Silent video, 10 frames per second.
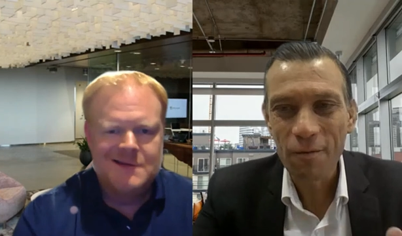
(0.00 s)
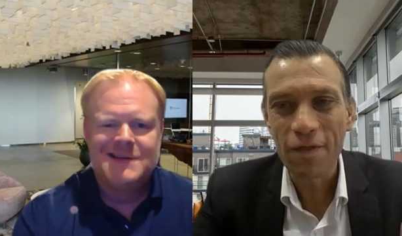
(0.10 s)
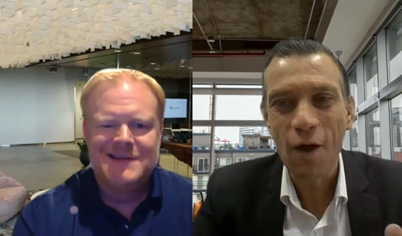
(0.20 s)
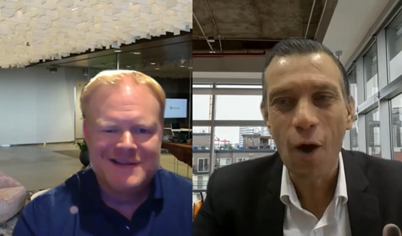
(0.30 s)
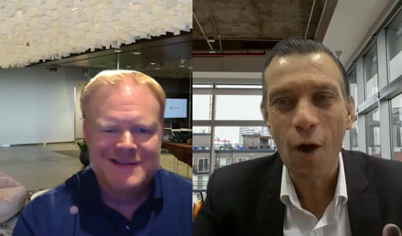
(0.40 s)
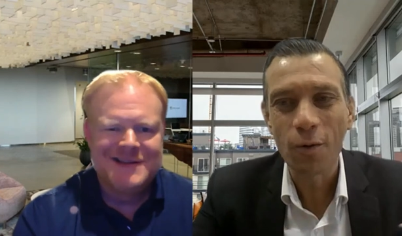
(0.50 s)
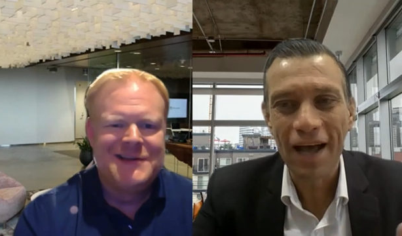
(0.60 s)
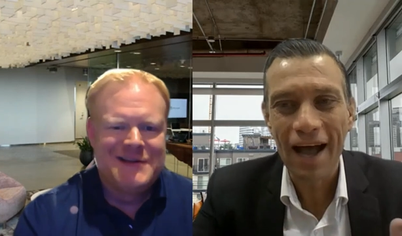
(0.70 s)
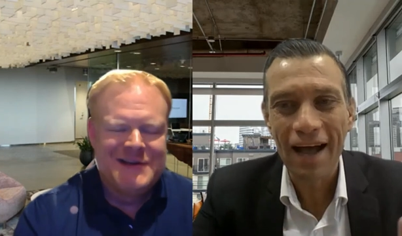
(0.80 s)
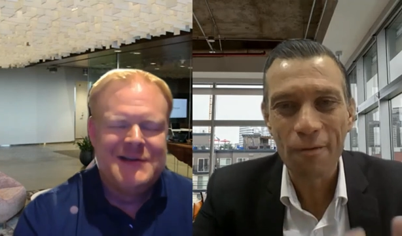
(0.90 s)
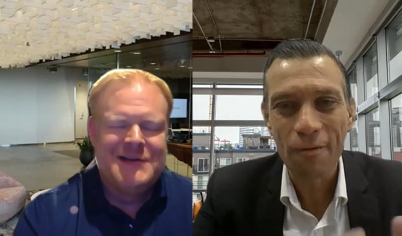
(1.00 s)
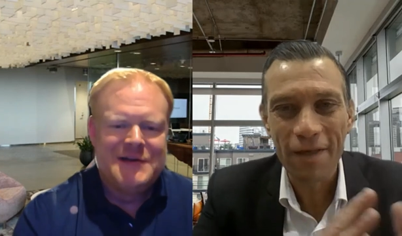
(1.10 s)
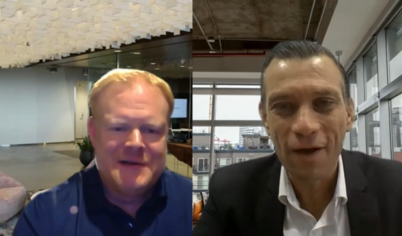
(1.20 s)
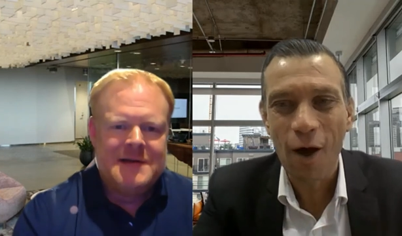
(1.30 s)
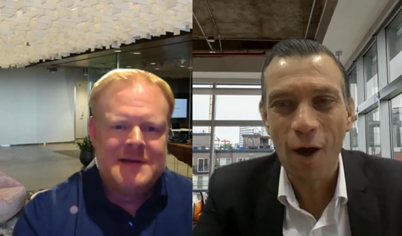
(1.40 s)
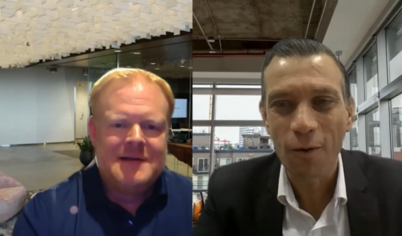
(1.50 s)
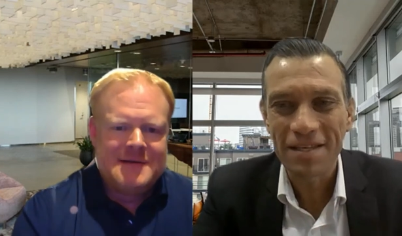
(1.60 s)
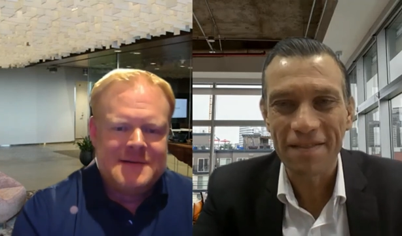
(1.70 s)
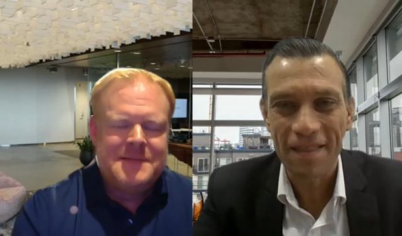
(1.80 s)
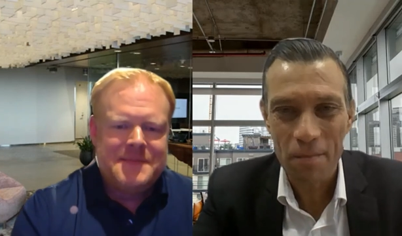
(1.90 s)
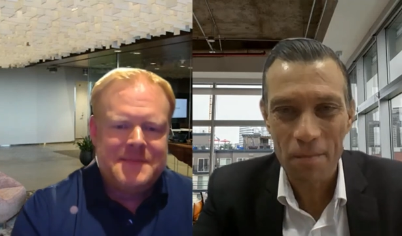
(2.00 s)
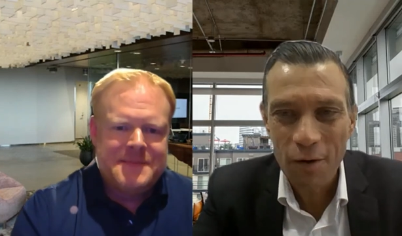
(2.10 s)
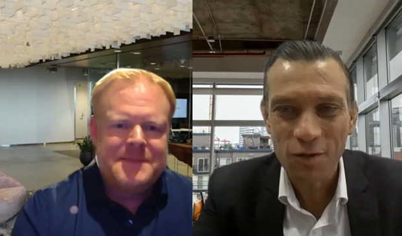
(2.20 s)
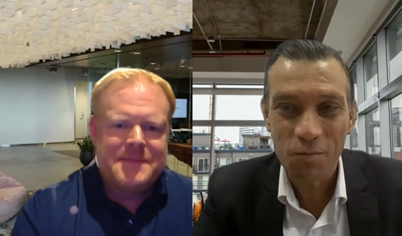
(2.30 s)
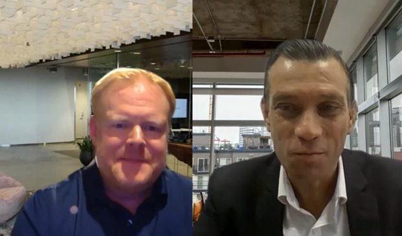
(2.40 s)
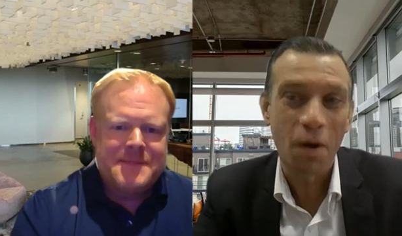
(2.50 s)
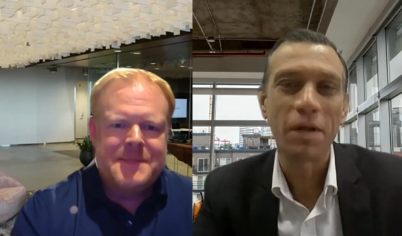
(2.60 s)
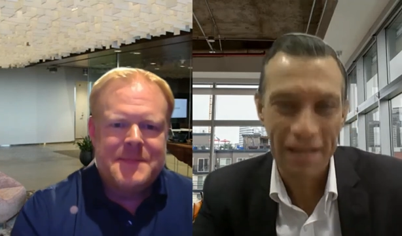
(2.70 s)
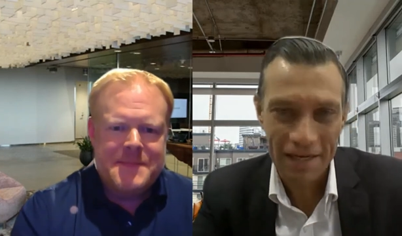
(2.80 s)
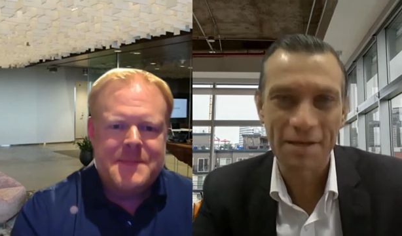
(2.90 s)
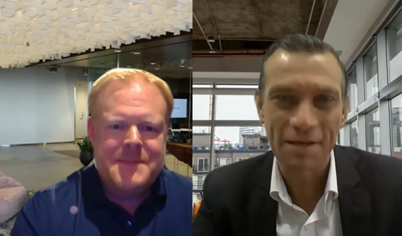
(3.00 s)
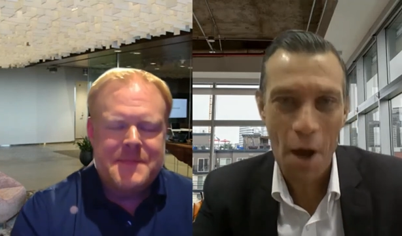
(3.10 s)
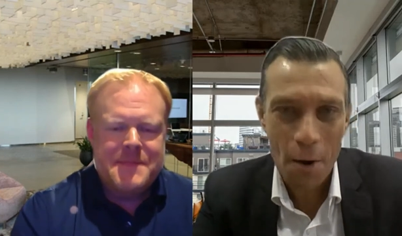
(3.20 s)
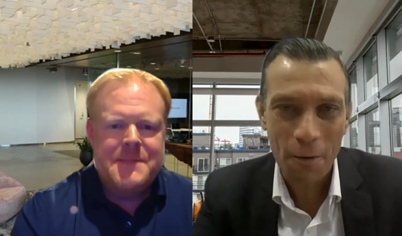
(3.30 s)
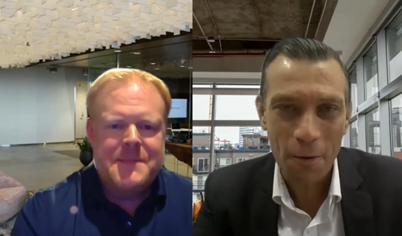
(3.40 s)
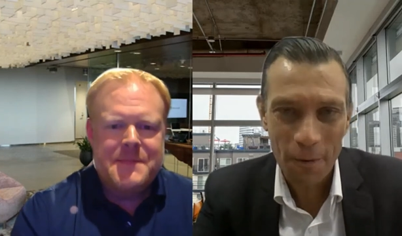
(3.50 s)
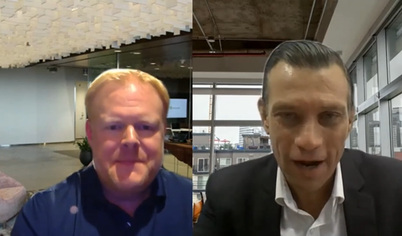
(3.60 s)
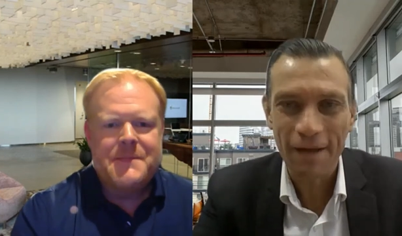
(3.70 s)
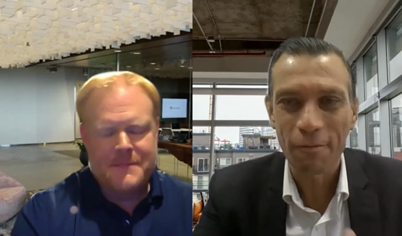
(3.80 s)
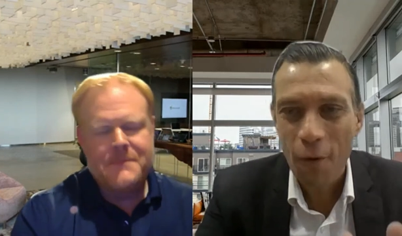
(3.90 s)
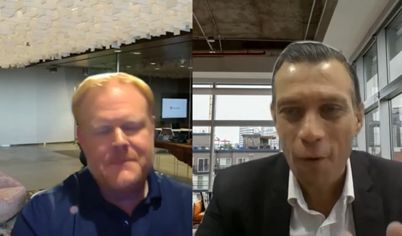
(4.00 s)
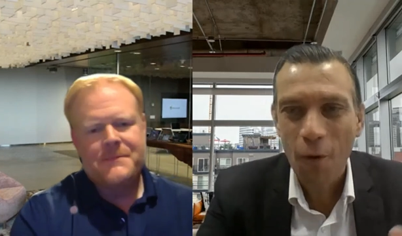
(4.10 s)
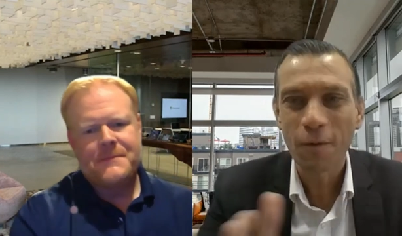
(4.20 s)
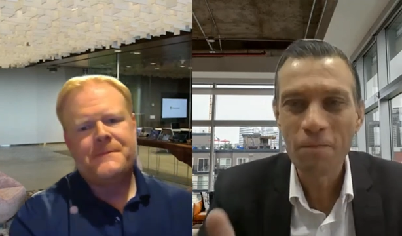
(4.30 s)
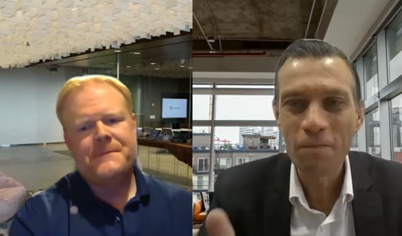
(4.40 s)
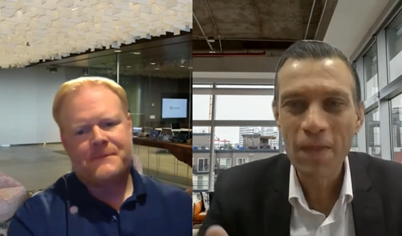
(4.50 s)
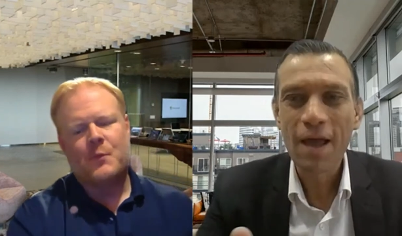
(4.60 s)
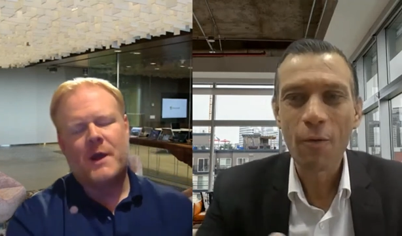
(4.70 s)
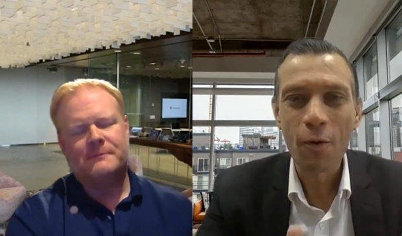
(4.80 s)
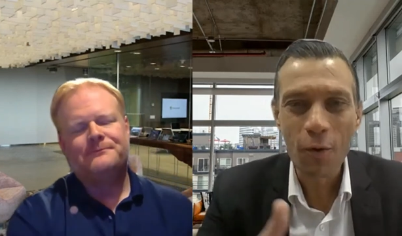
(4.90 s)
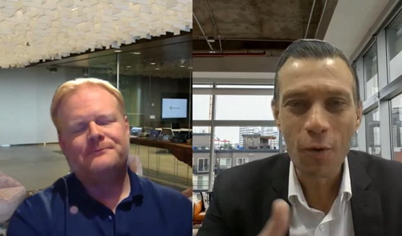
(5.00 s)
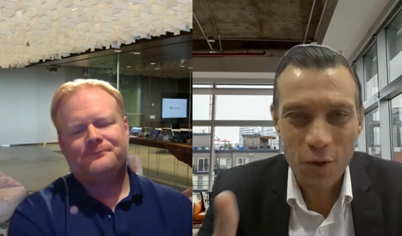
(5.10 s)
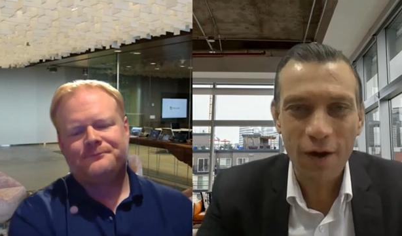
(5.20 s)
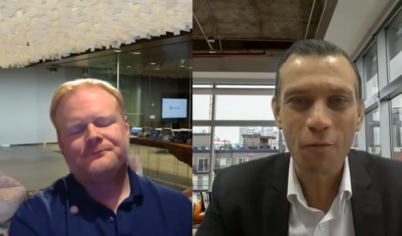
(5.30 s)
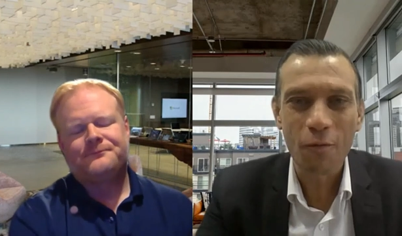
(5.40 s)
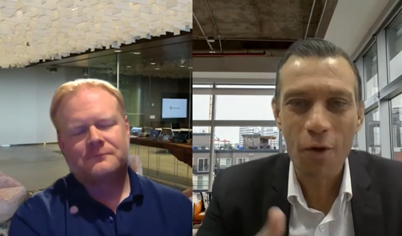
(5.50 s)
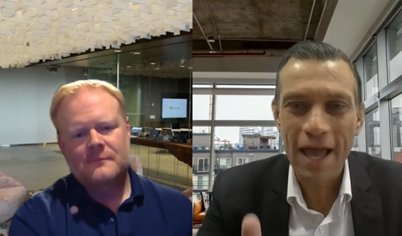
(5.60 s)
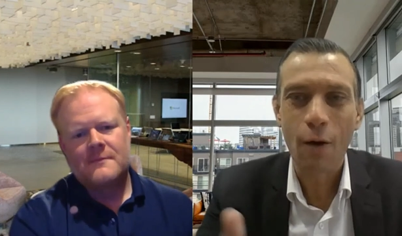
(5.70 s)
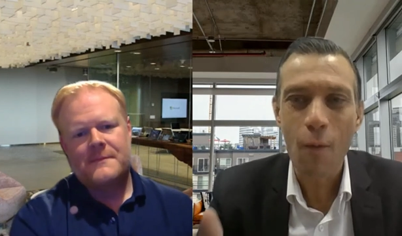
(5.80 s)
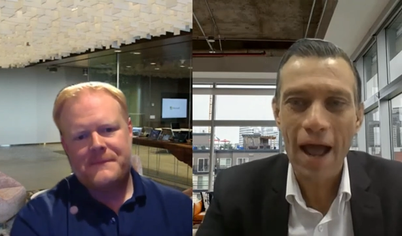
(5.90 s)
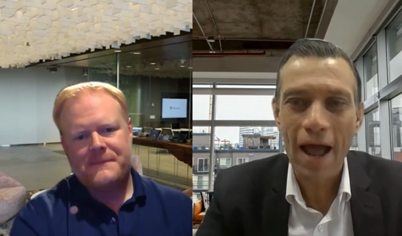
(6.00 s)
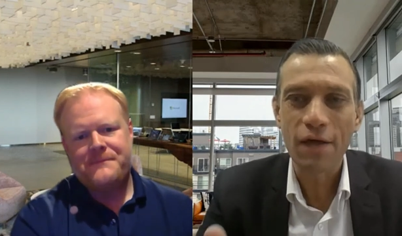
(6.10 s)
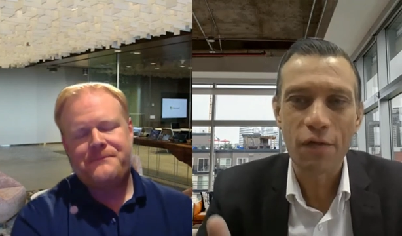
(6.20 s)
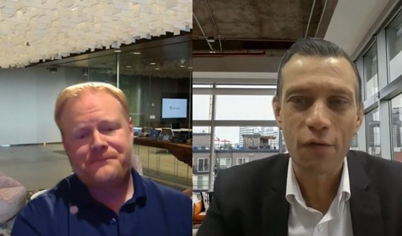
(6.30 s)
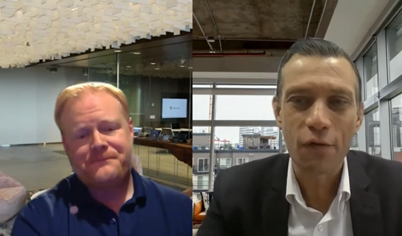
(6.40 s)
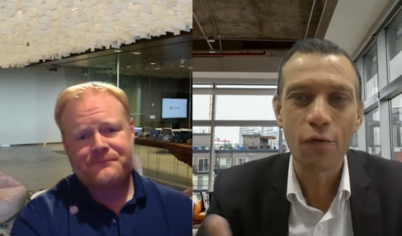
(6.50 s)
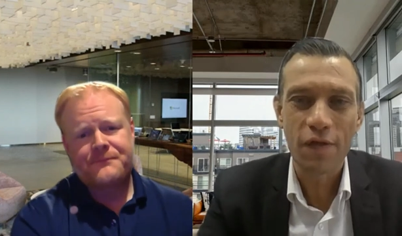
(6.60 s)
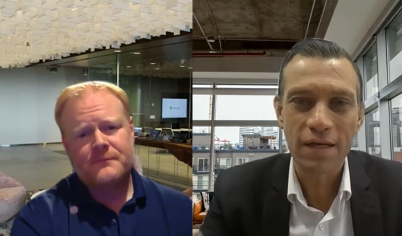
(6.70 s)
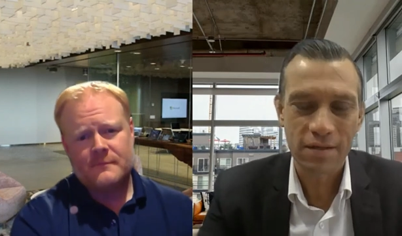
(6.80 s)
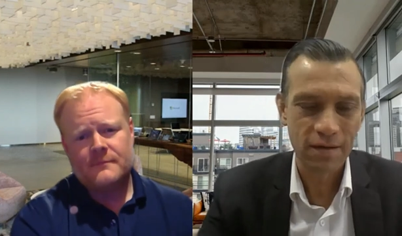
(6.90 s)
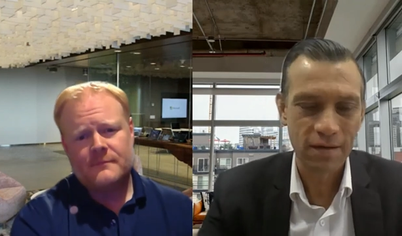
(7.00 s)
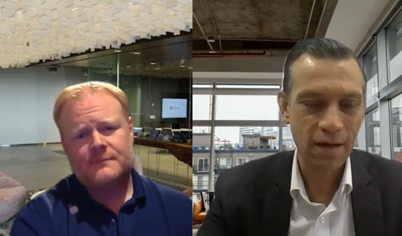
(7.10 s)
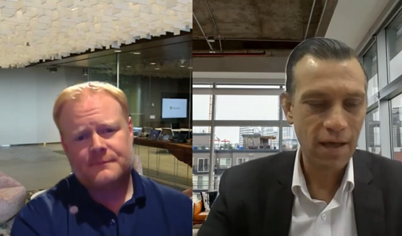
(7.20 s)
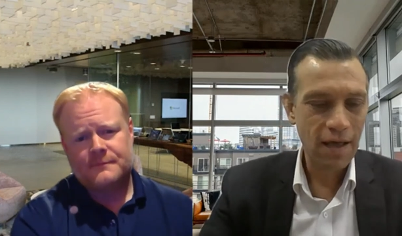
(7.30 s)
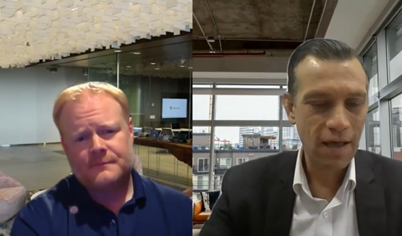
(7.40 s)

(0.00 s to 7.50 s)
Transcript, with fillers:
Speaker 1: the where the gold uh, where the gold is in them hills probably doesn't know, right? We're all we're all trying to work our way through this.